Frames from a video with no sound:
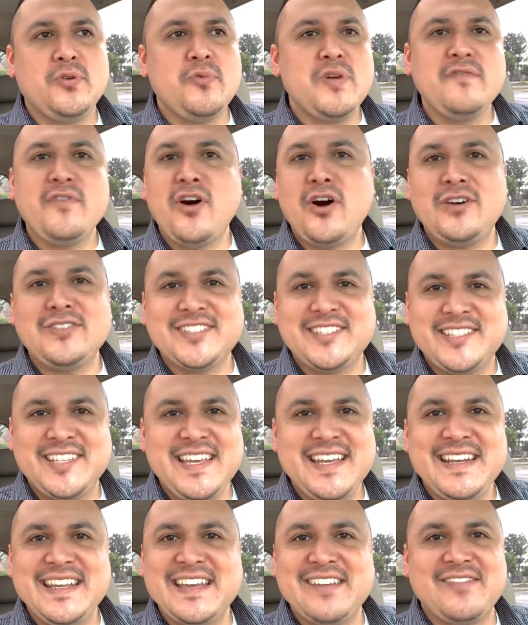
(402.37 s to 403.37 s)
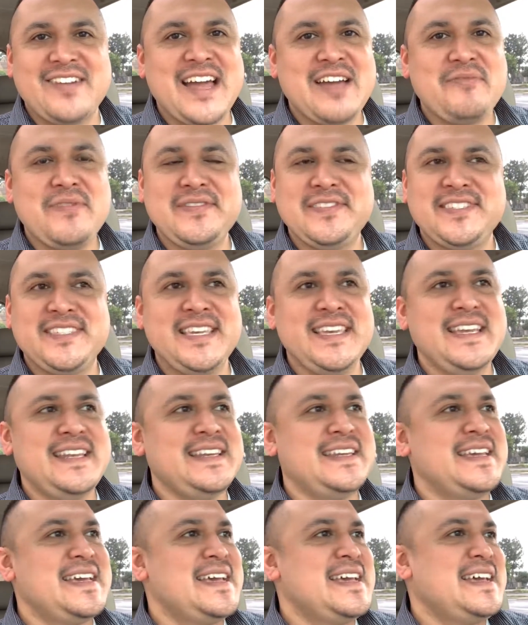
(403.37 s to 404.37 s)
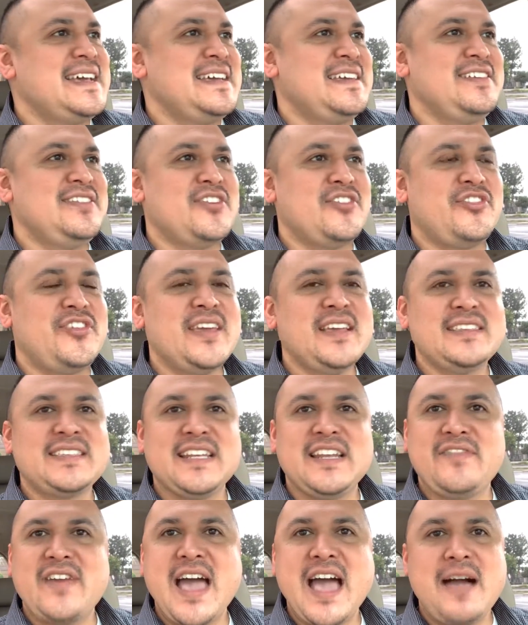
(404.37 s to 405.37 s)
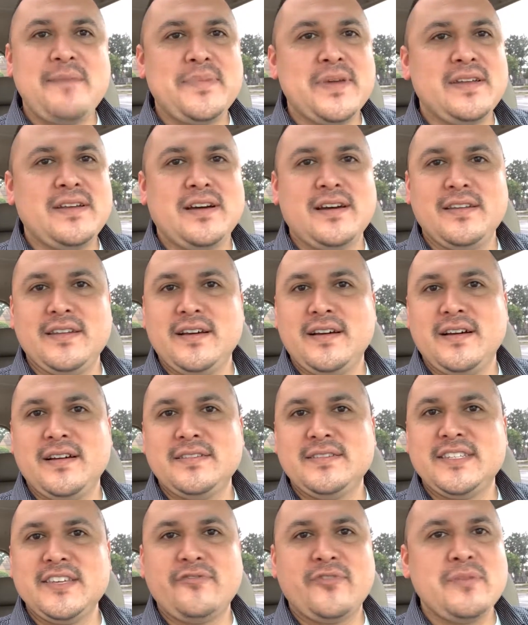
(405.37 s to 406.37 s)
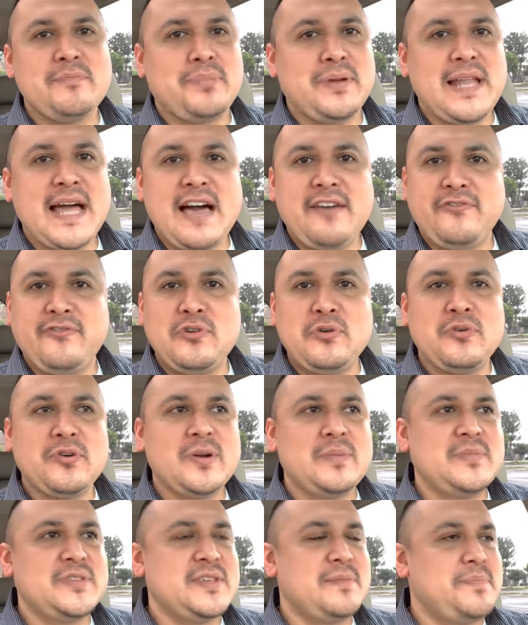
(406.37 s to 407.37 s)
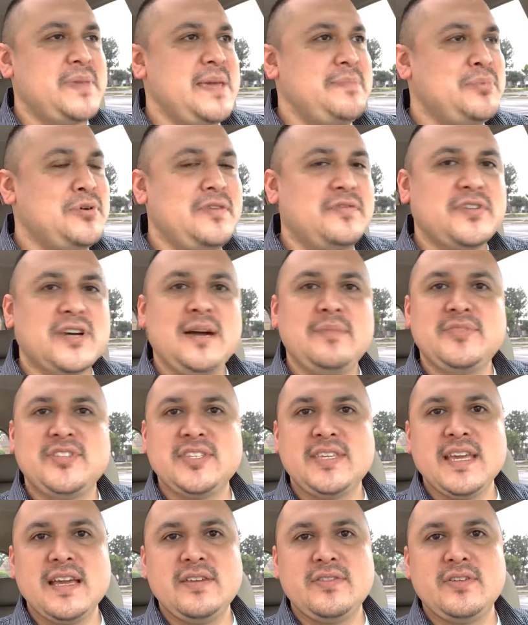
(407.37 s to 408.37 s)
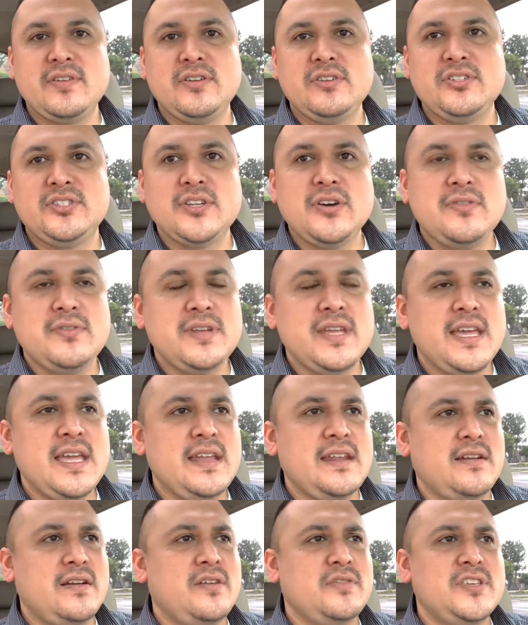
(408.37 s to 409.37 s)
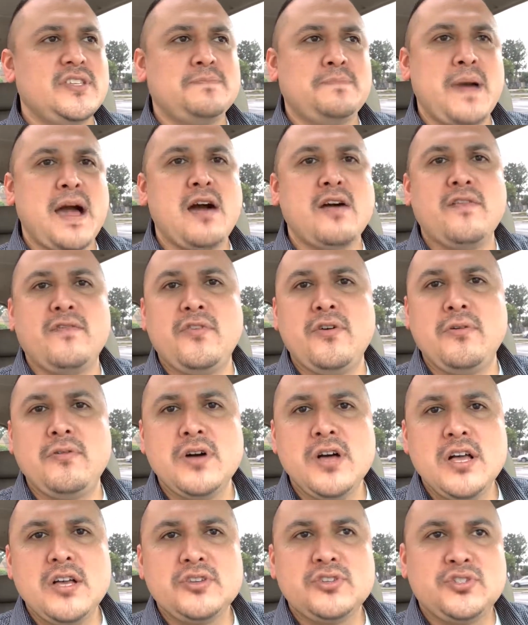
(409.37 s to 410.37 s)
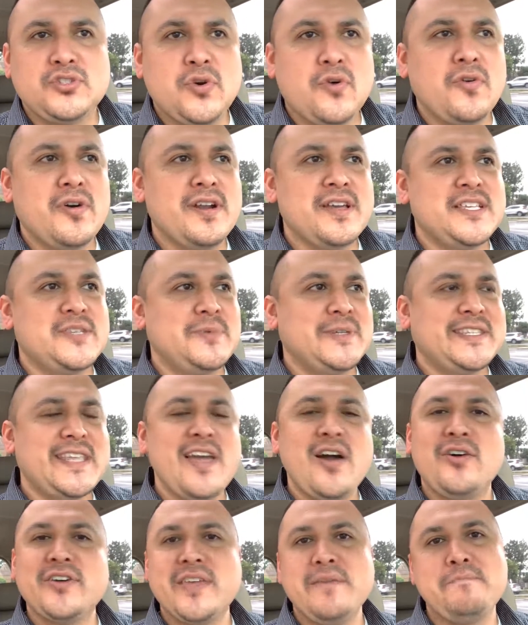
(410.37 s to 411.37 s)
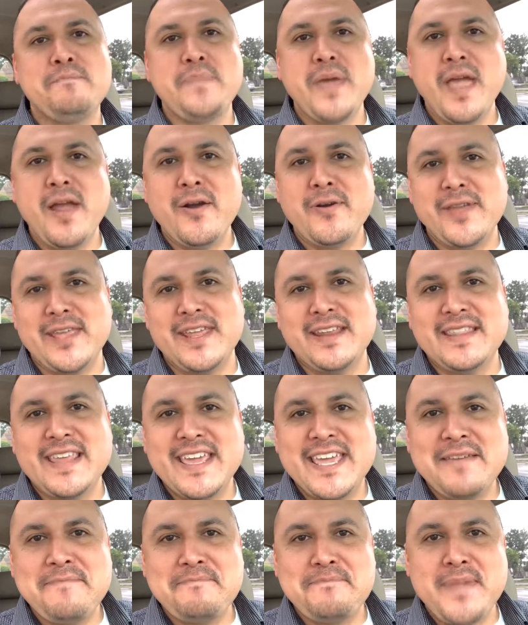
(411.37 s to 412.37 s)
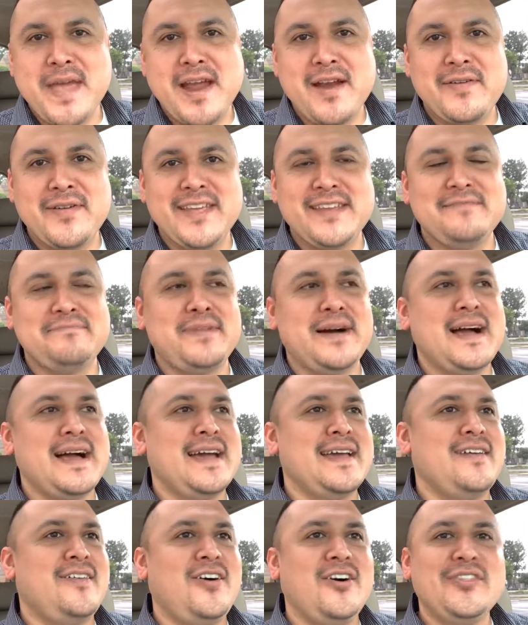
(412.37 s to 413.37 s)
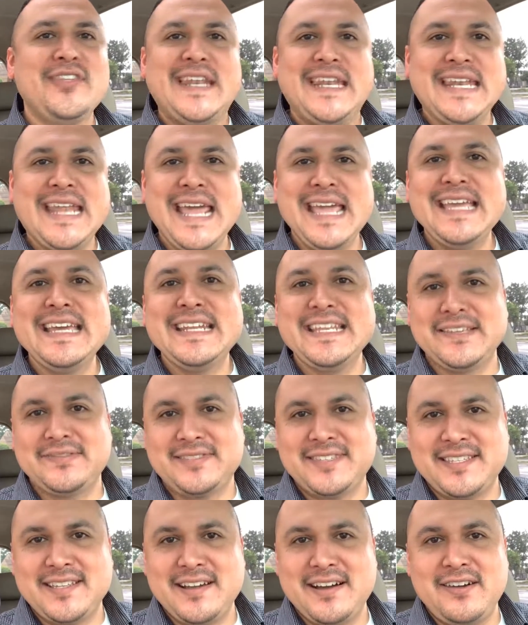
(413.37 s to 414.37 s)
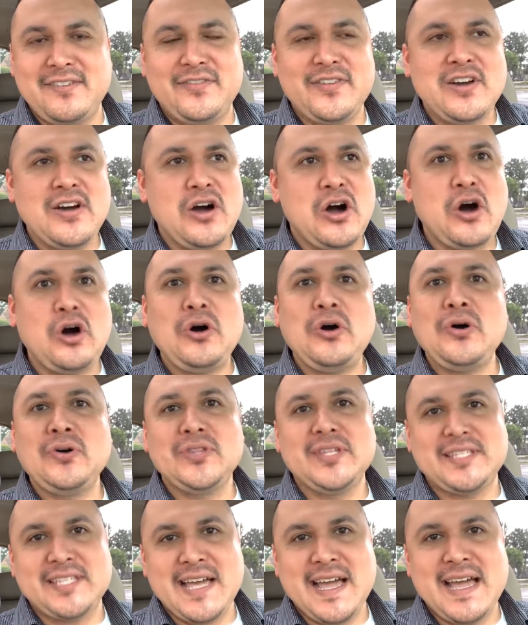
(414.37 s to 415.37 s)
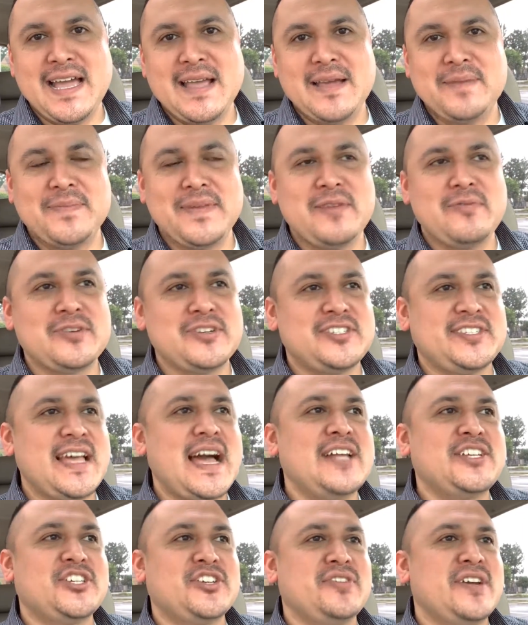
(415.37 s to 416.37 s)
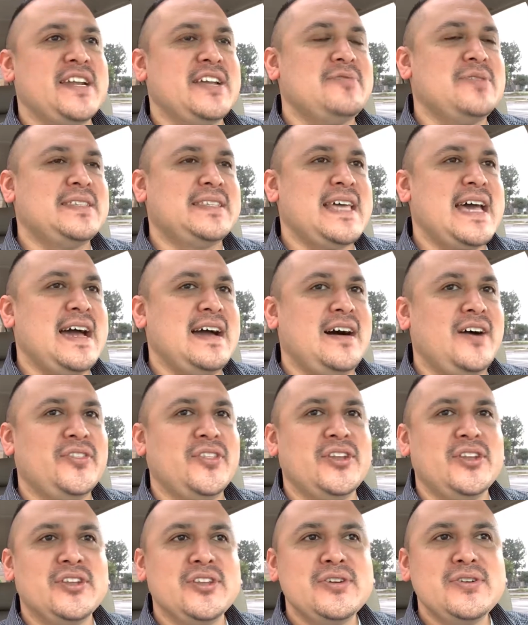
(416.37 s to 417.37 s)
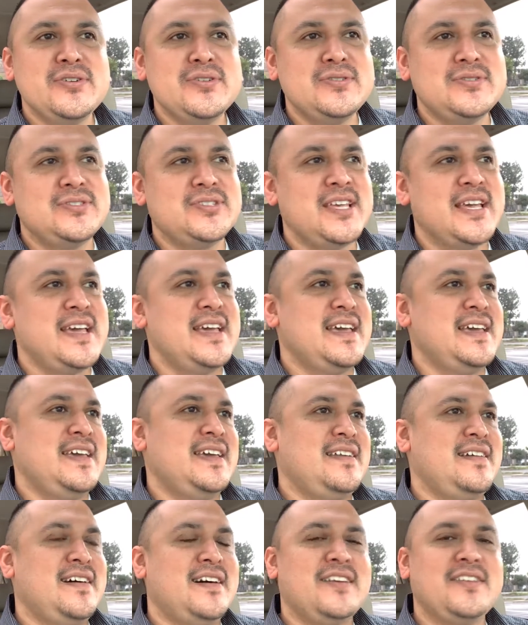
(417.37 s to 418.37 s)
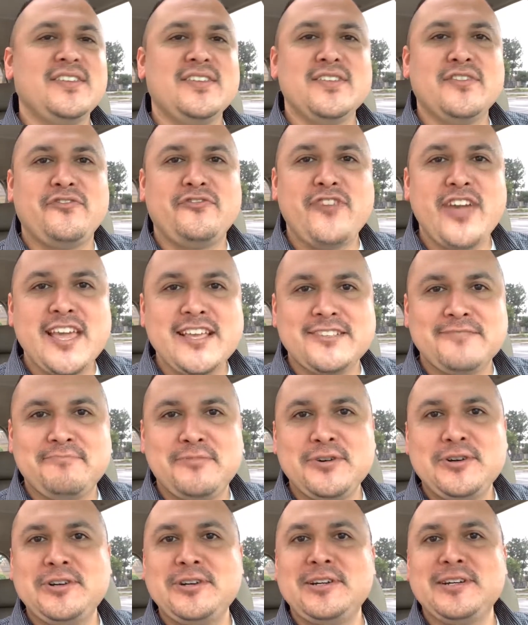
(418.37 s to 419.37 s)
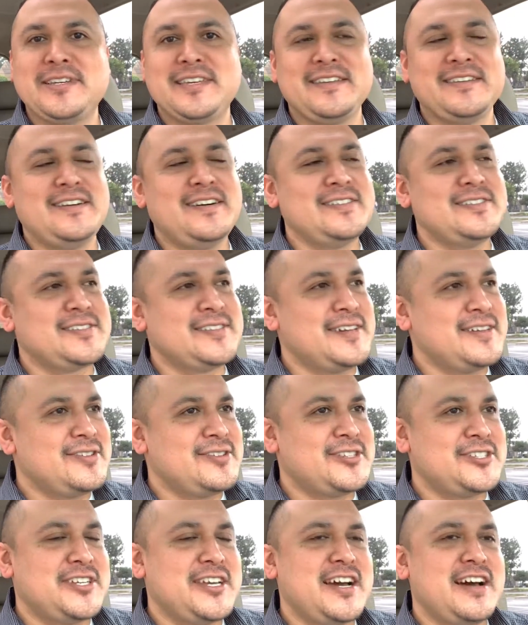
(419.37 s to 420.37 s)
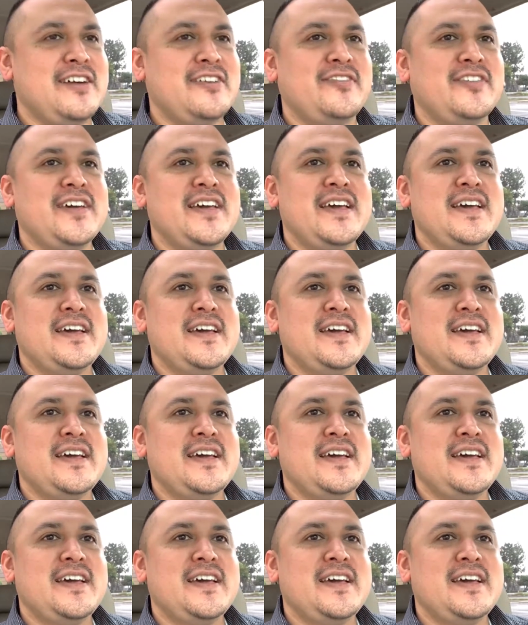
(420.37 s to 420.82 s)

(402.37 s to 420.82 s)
And we've all seen it, right? We've seen, you know, things that have happened on, on different platforms that people have come together and donate and all these powerful stories, but they all get buried. They get buried by all the negative stuff all the time. And we're saturated with that on the news and on, you know, Facebook and all this other stuff.